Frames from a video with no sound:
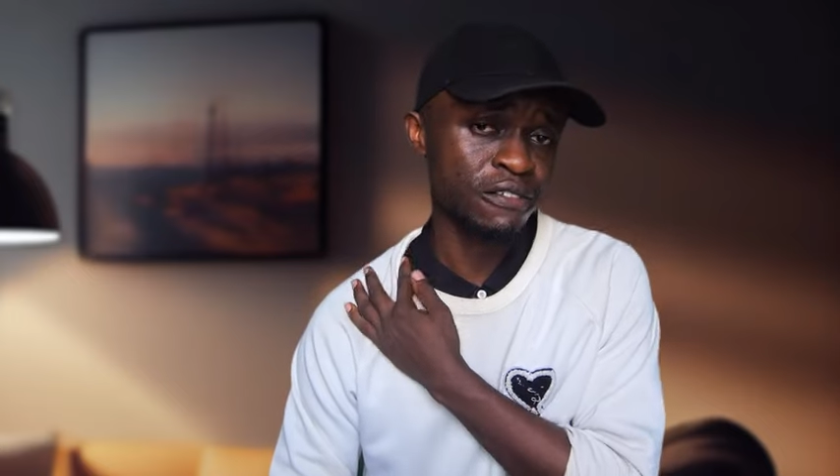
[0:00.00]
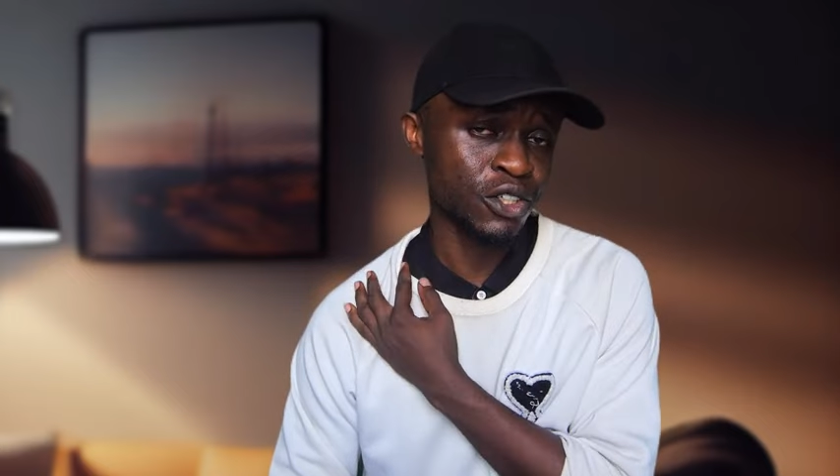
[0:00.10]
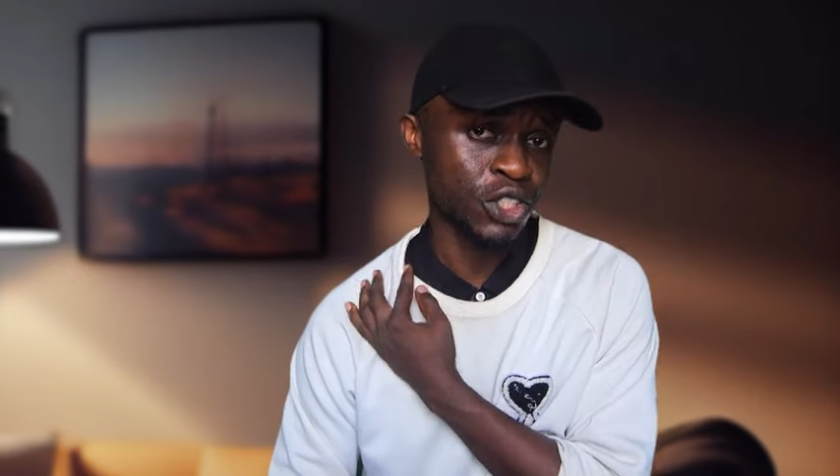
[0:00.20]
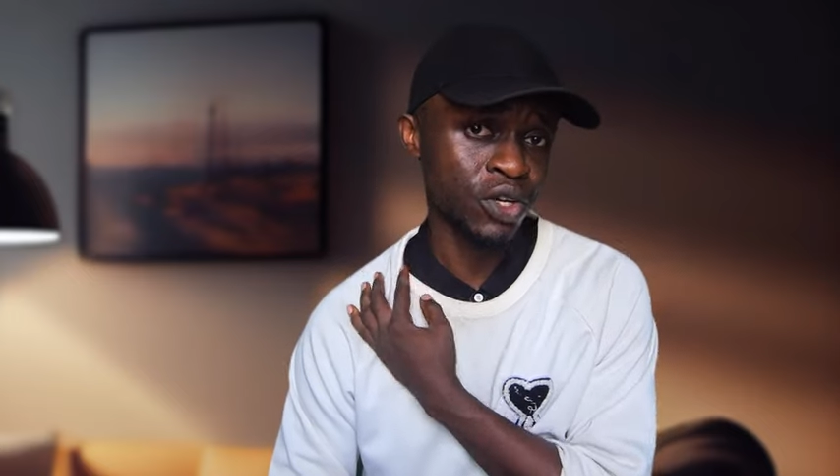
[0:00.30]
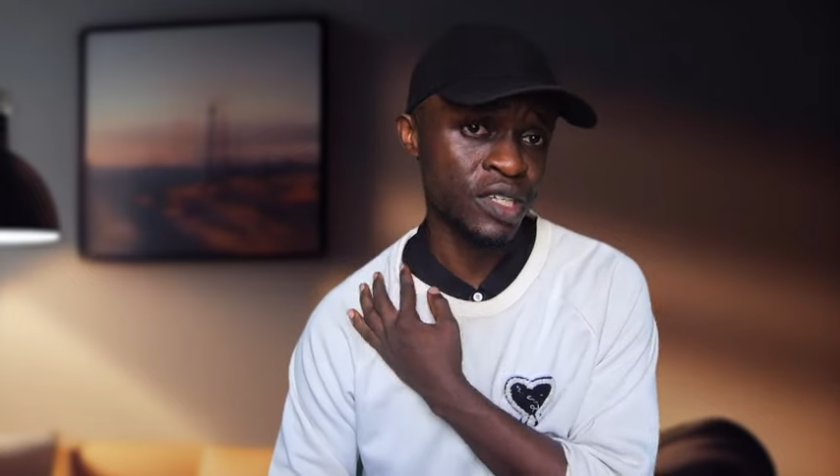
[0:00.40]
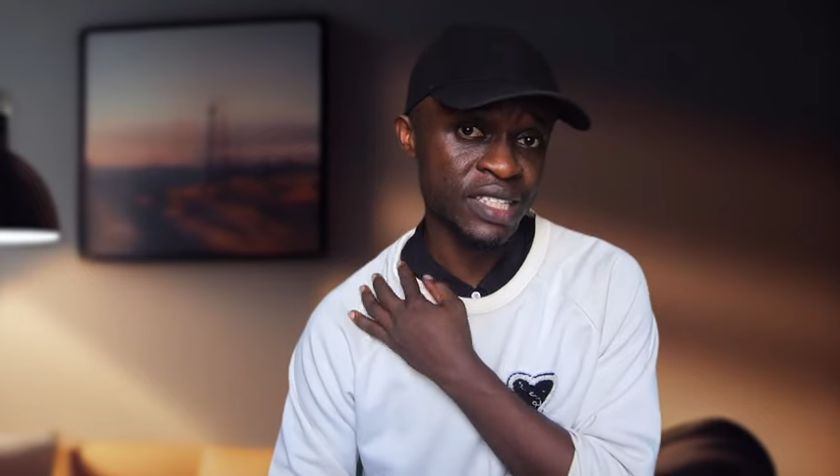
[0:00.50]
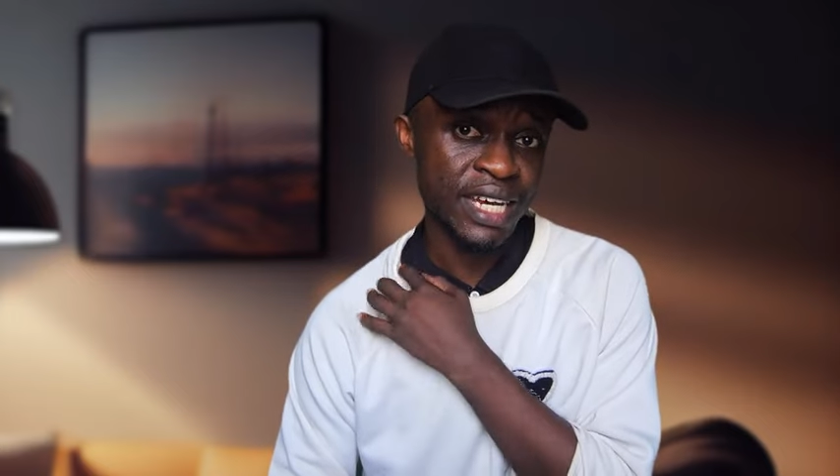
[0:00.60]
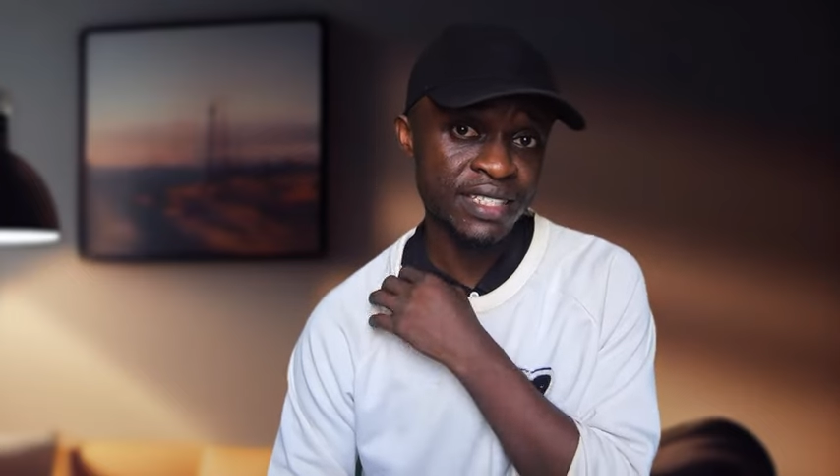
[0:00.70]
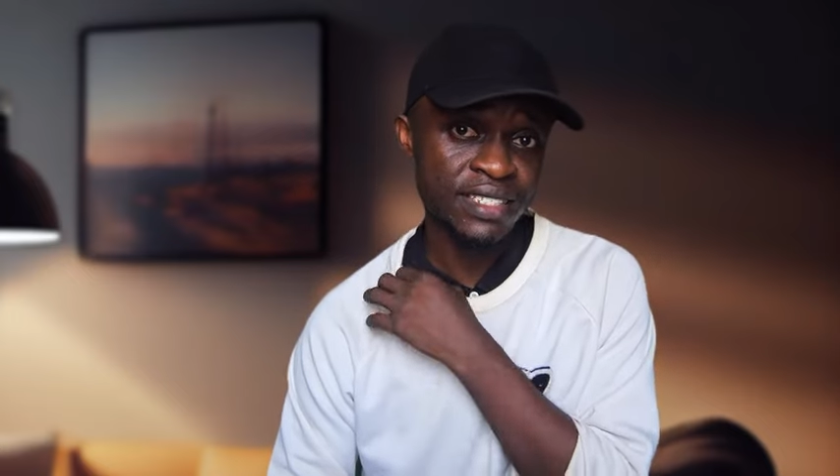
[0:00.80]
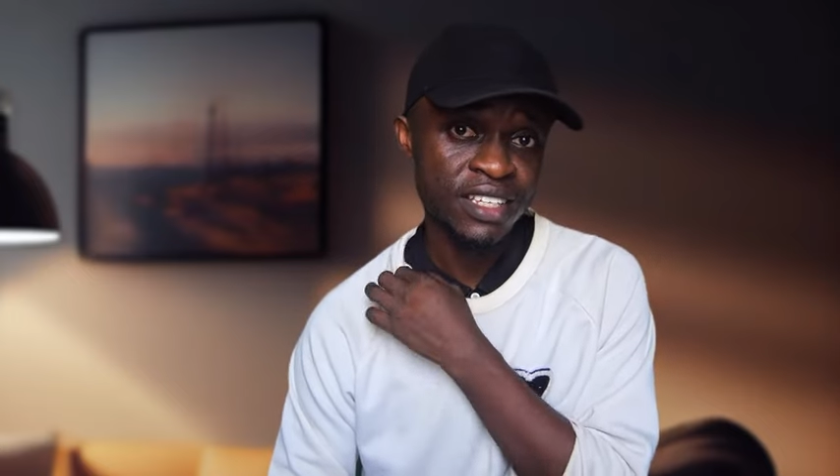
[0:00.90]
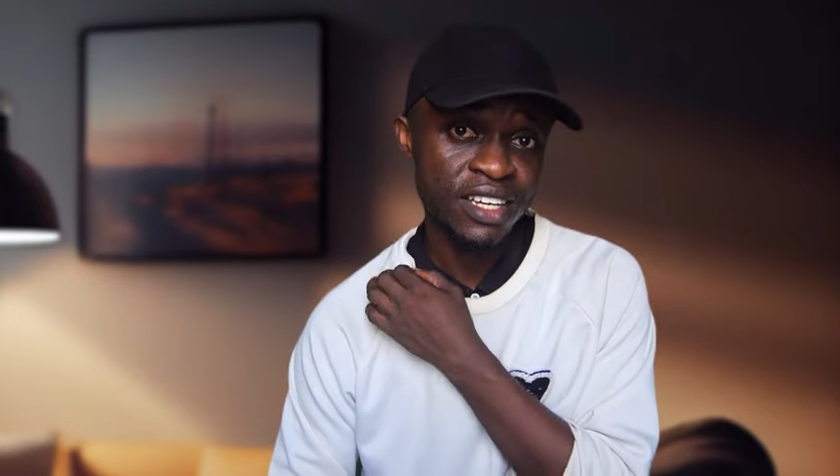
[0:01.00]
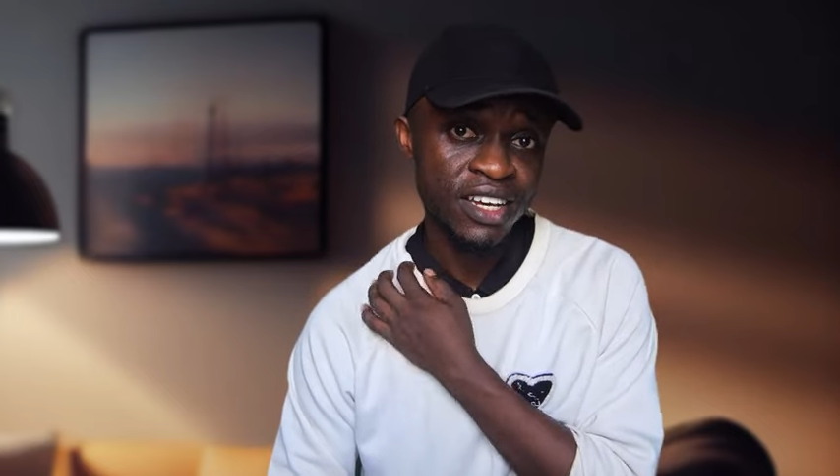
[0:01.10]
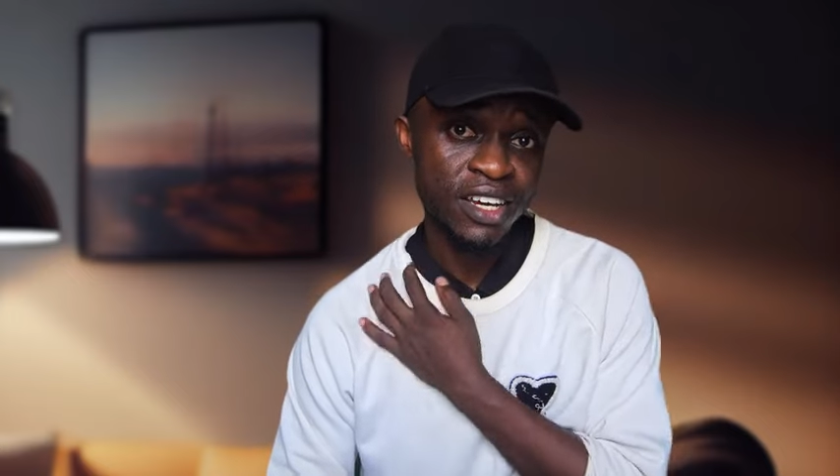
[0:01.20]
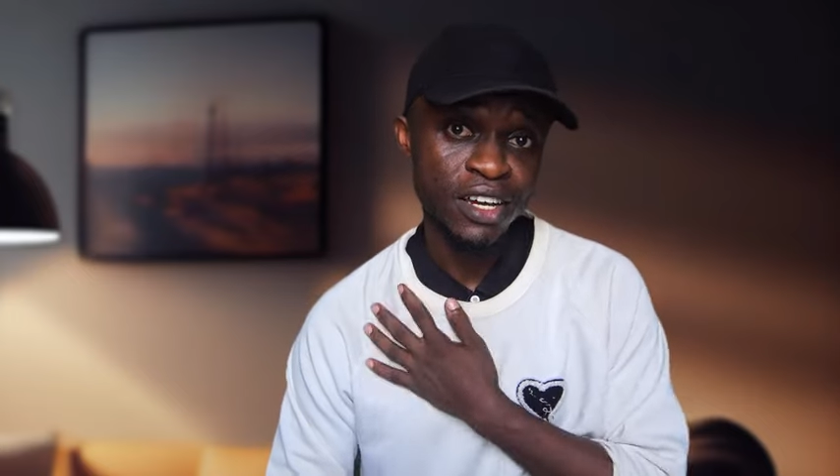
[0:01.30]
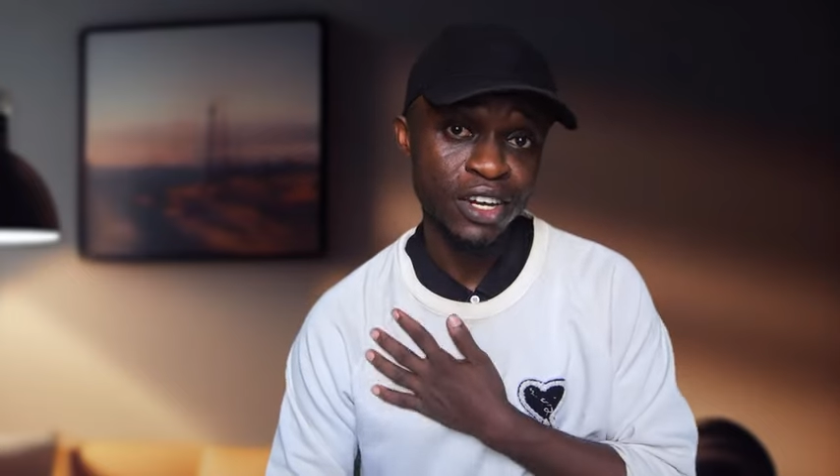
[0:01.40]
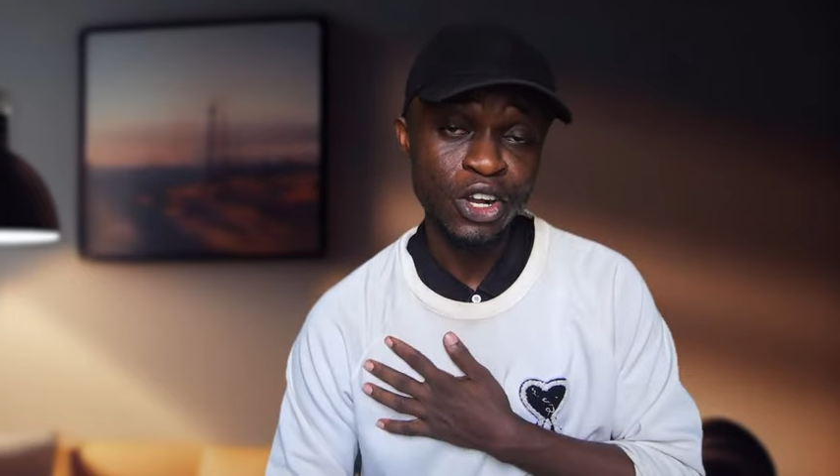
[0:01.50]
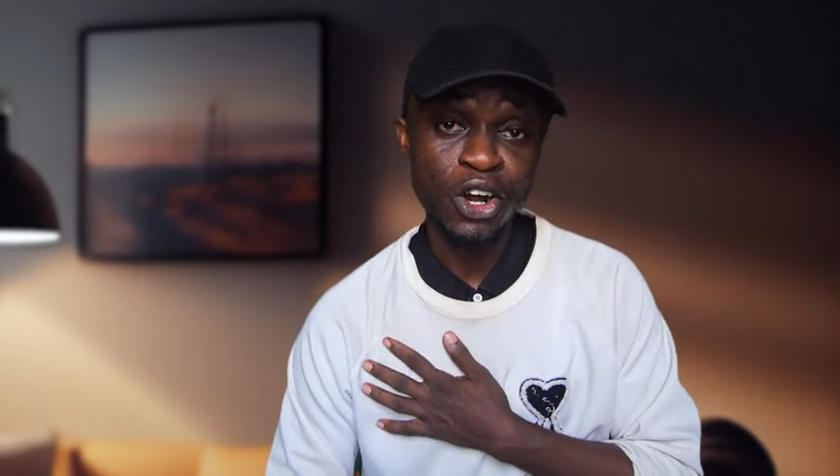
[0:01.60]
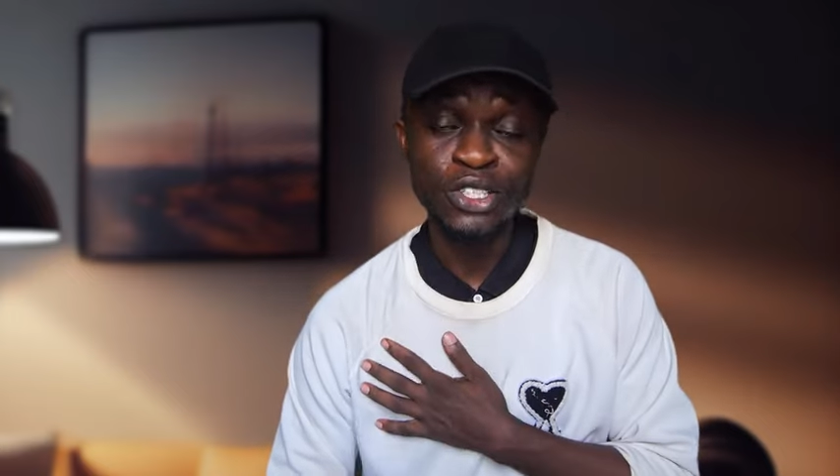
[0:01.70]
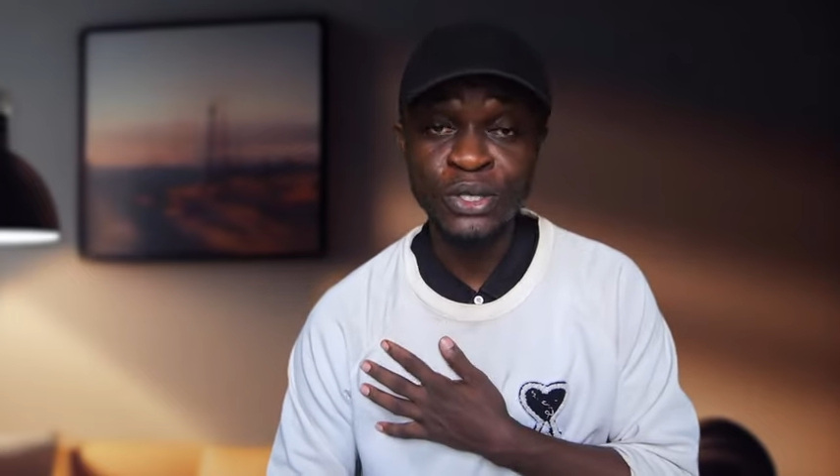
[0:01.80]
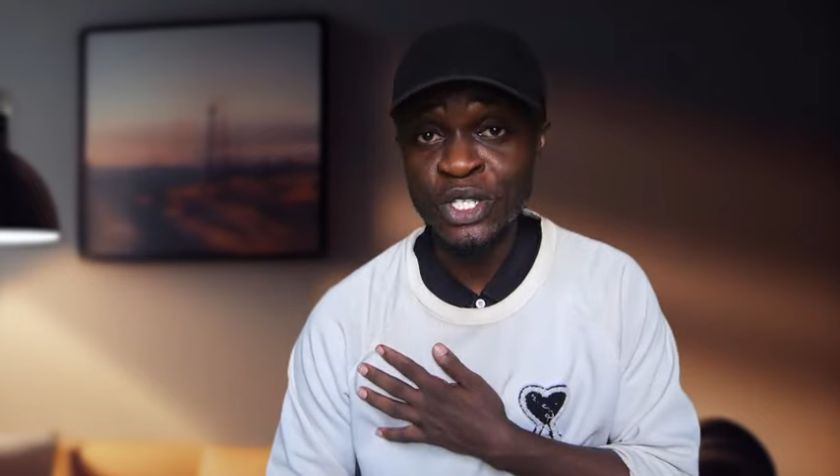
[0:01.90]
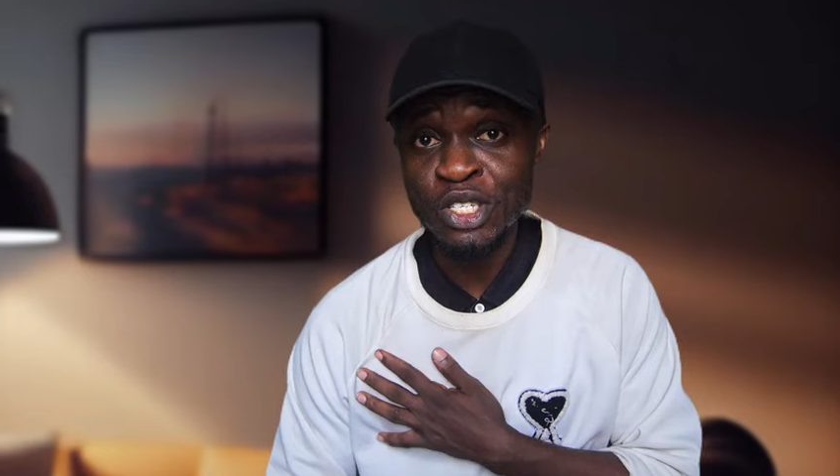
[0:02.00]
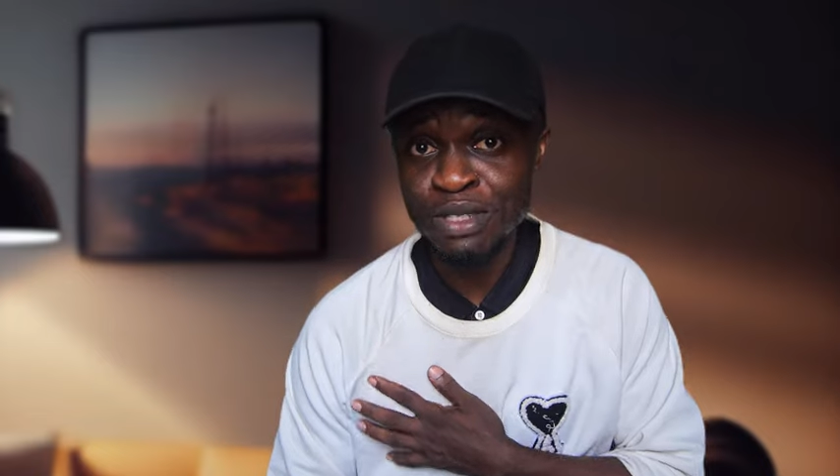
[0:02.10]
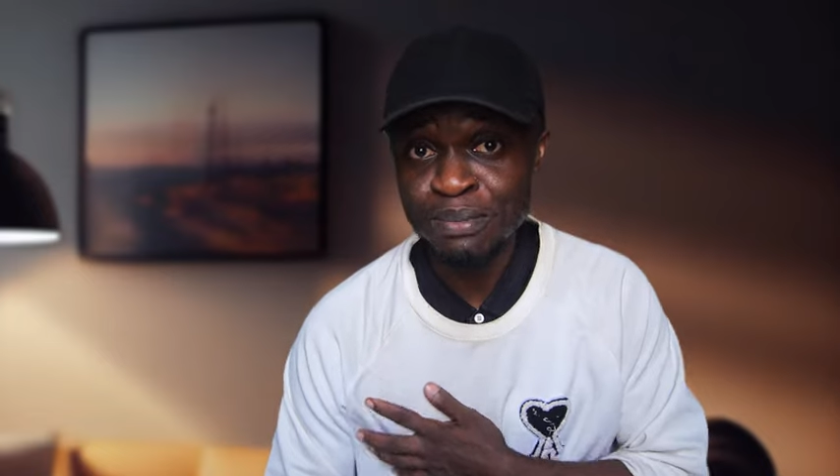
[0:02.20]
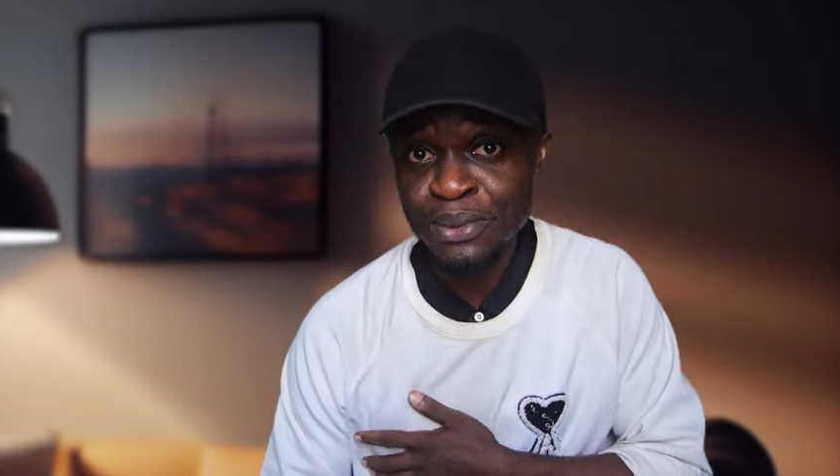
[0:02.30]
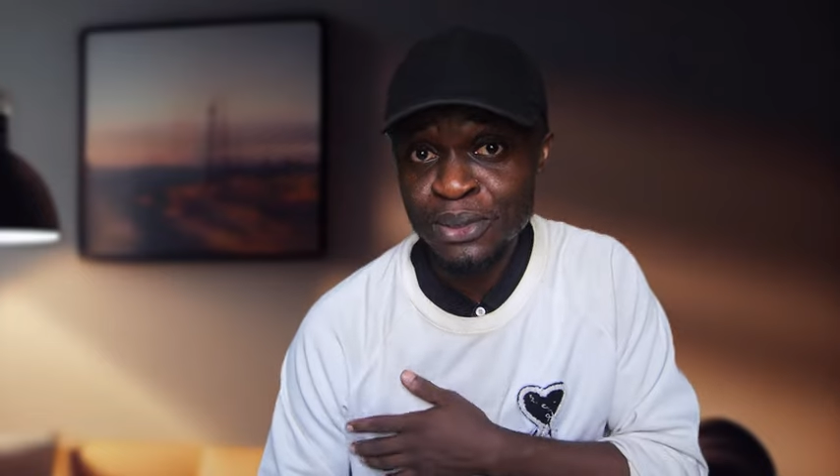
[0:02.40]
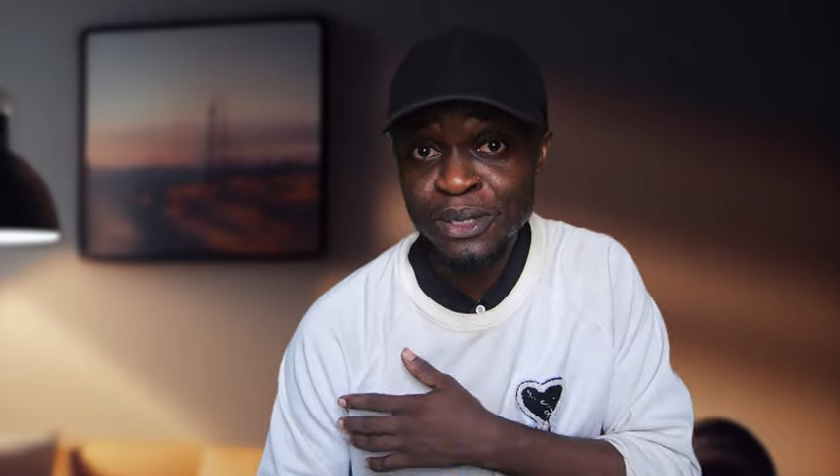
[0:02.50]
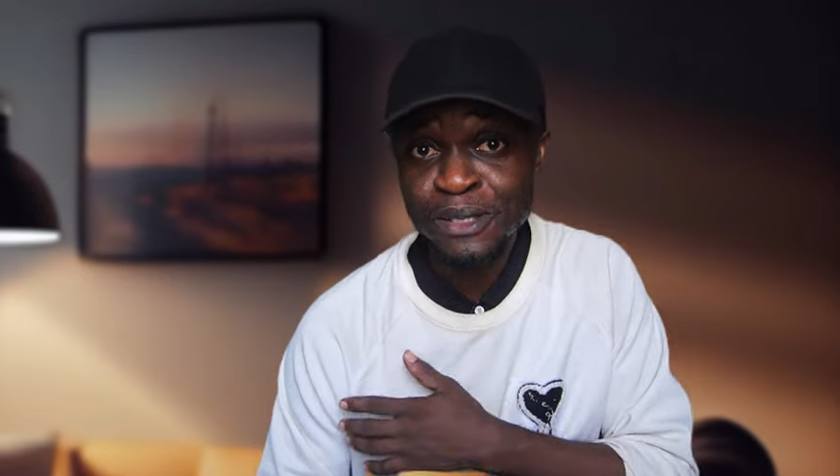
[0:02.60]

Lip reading: for sure is that God uses people.